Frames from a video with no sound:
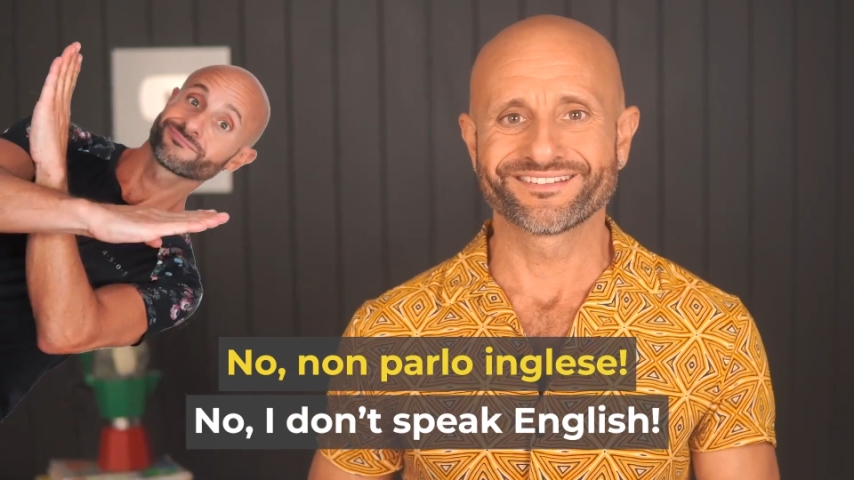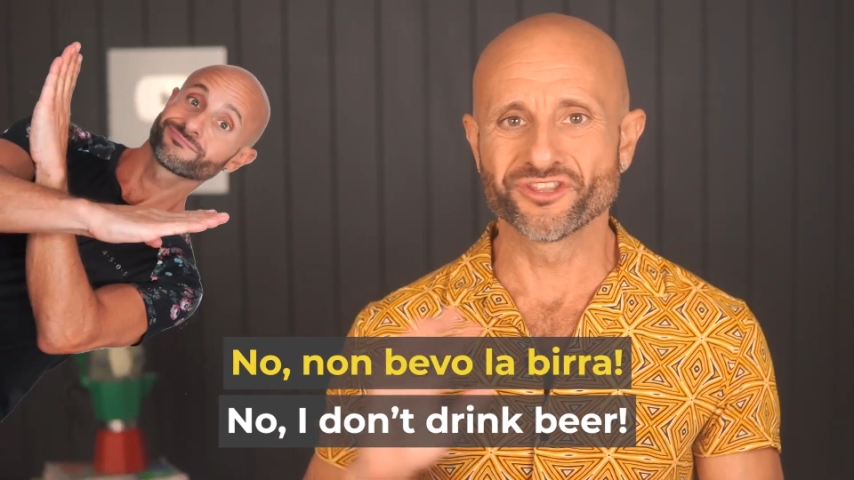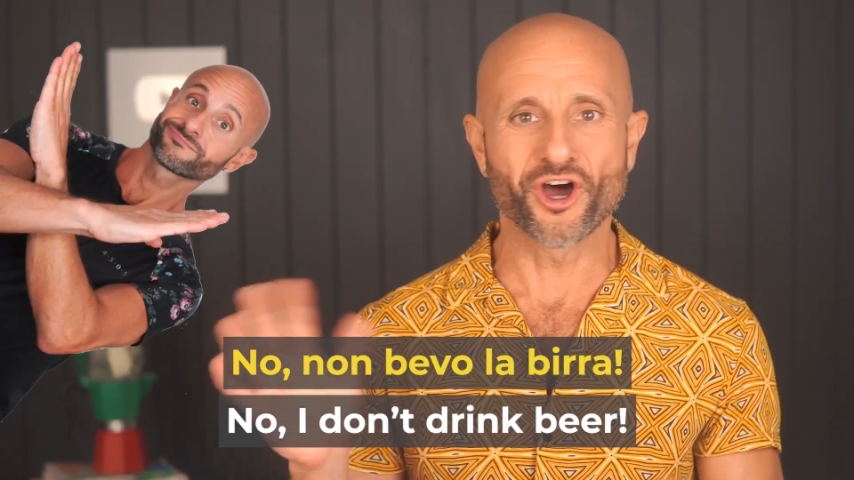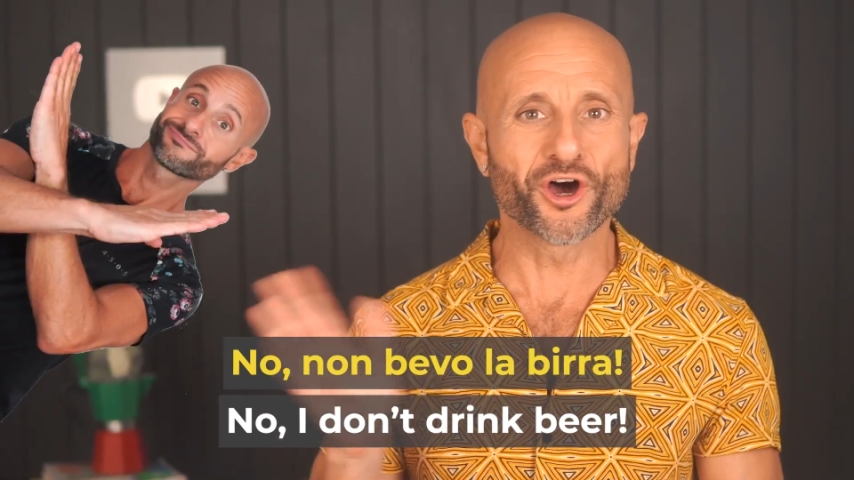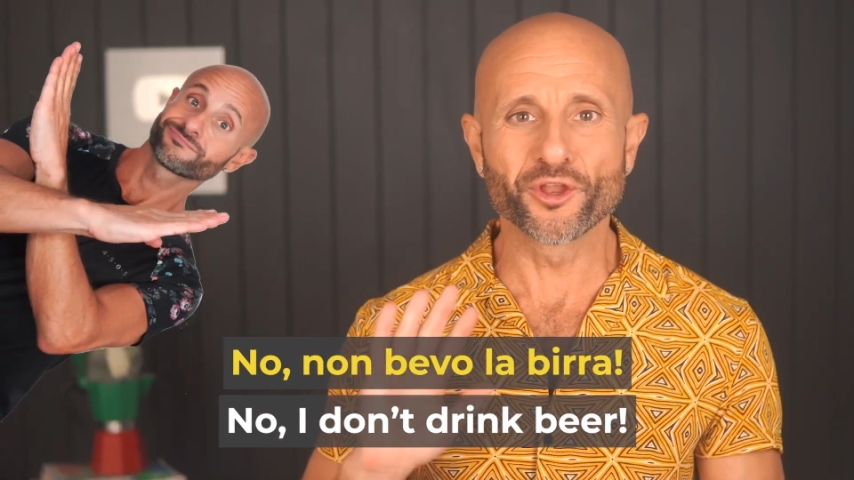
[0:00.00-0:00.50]

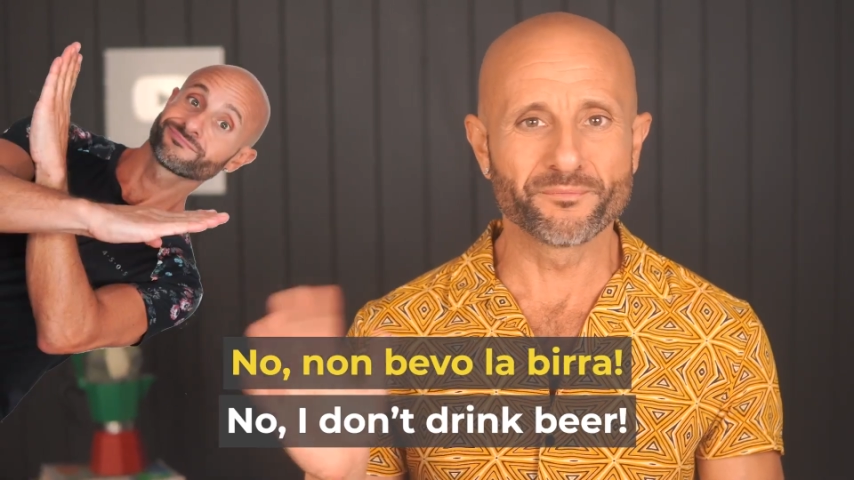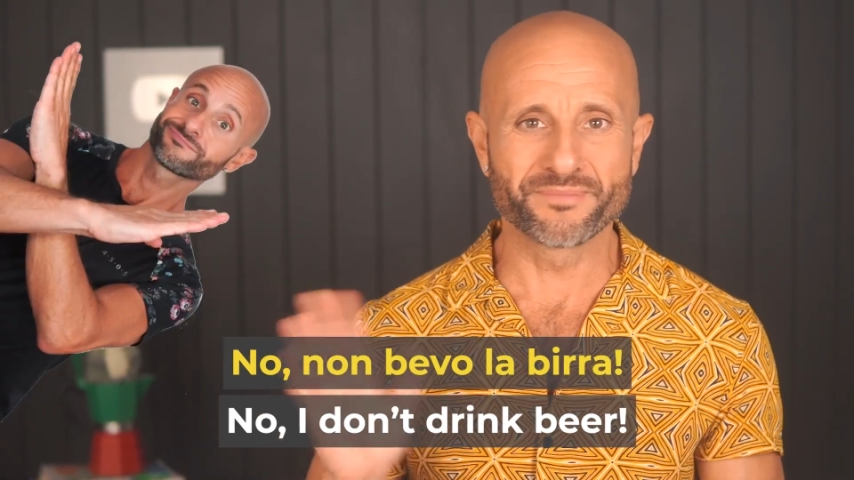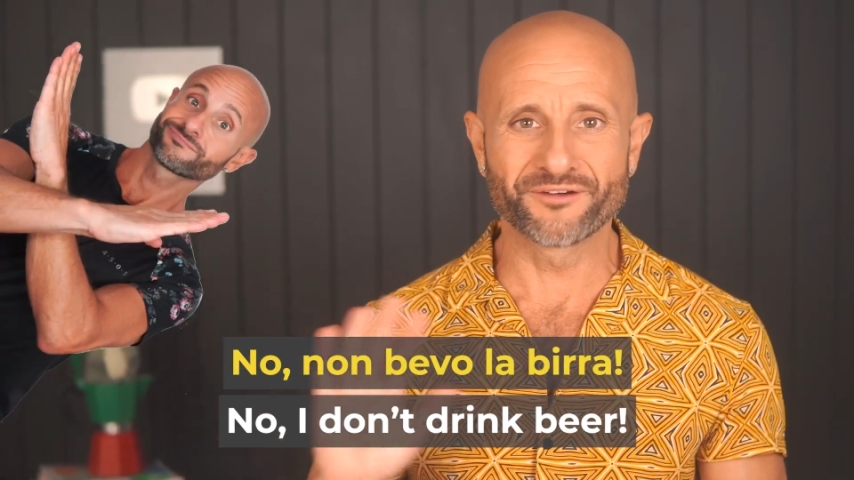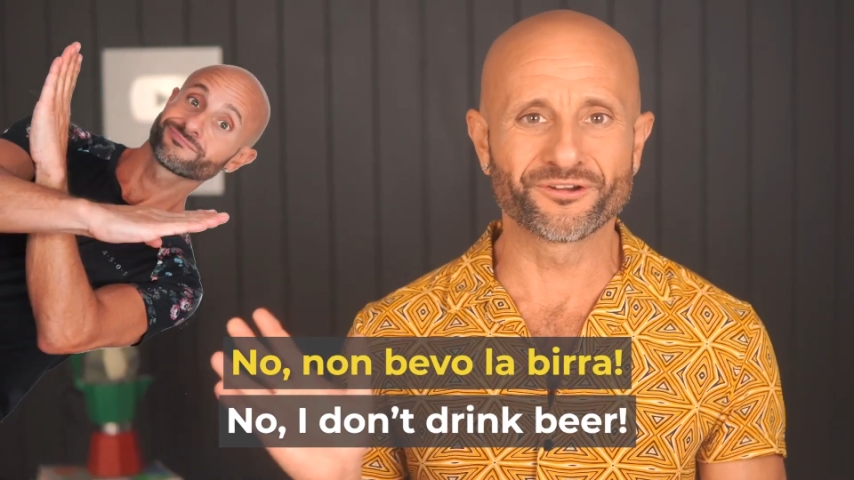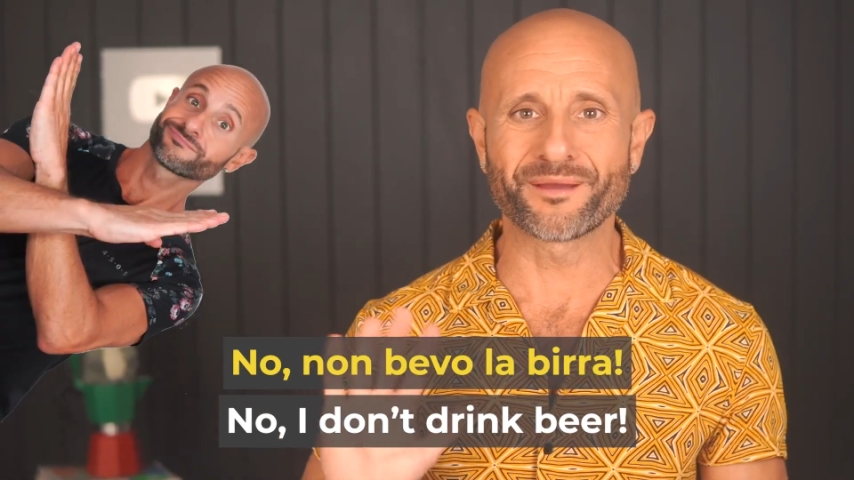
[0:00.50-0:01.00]
No, non
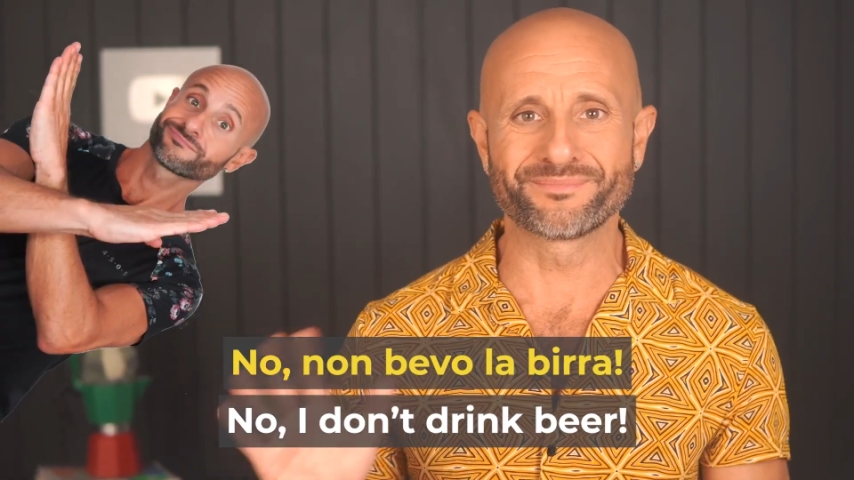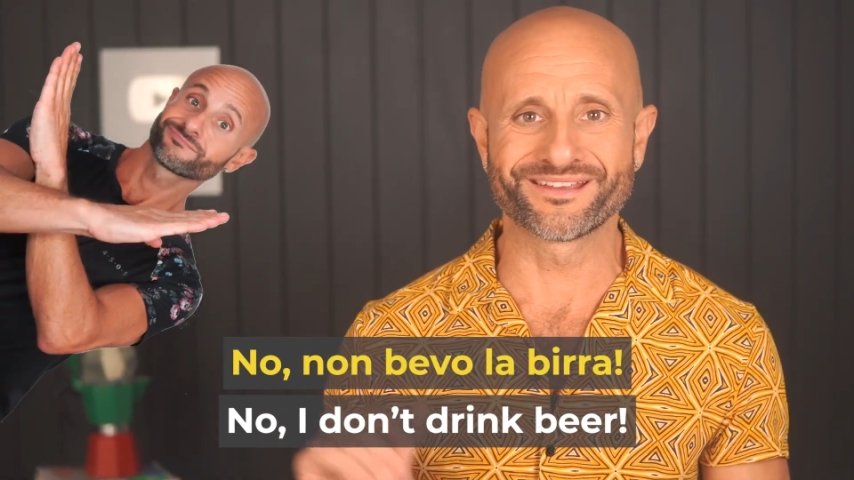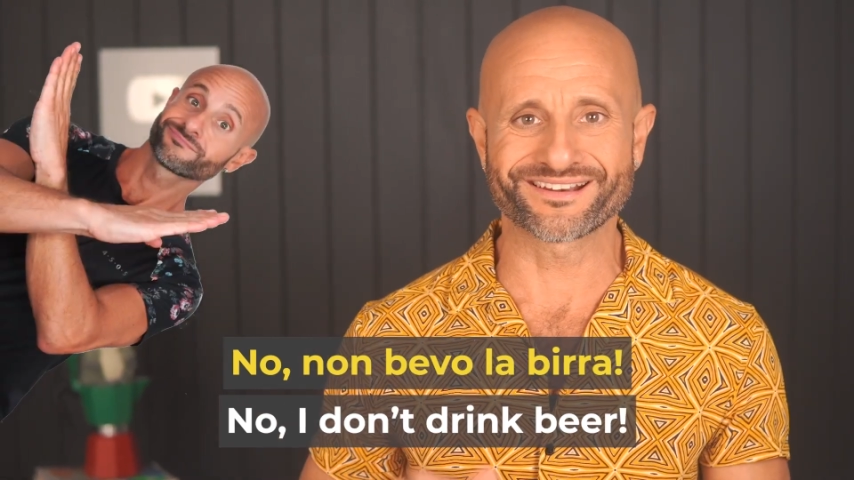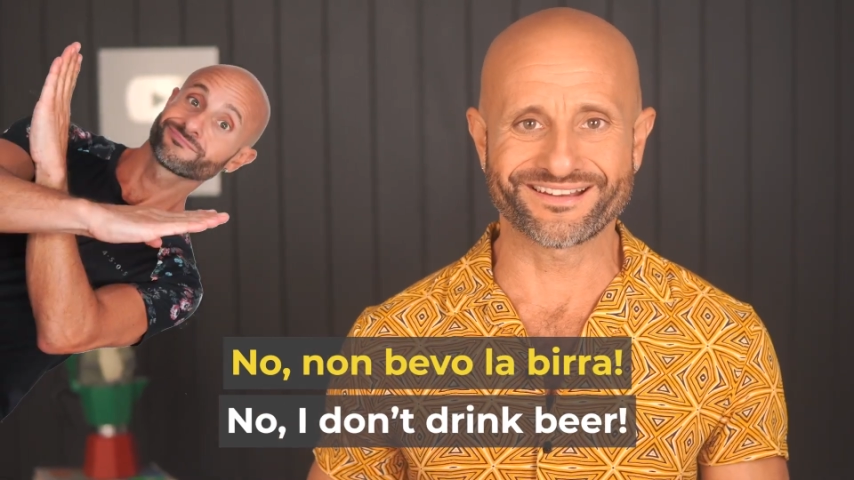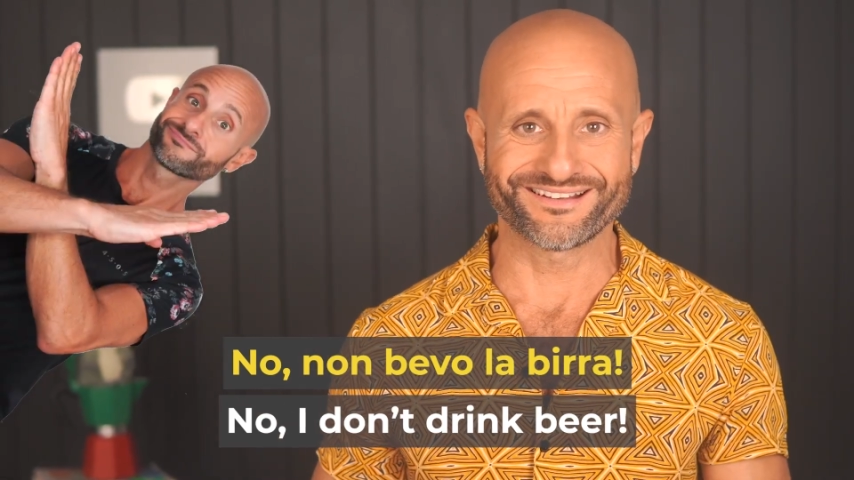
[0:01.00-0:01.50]
bevo la
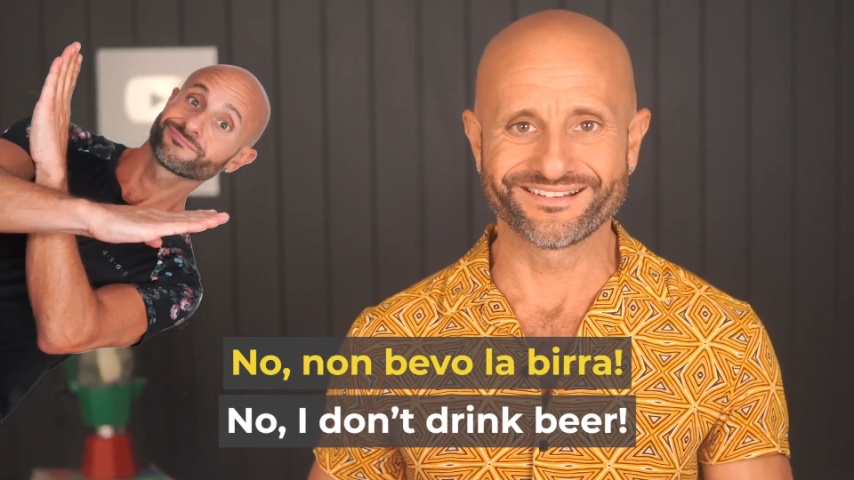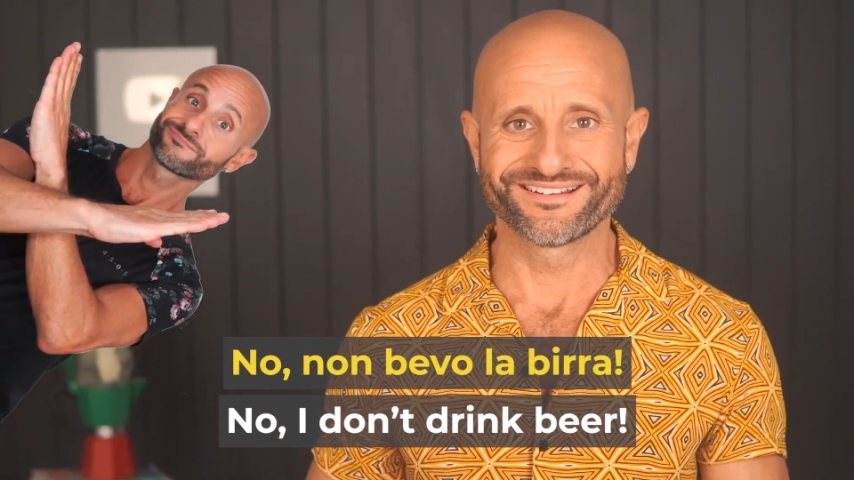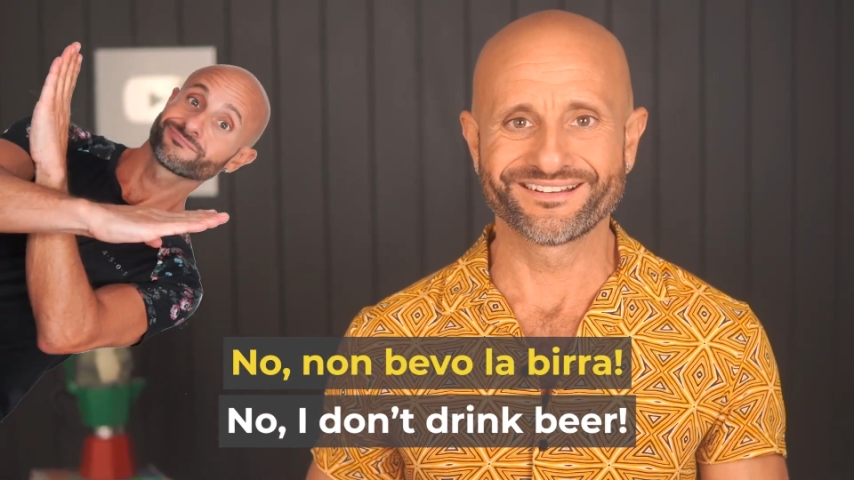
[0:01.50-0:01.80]
birra.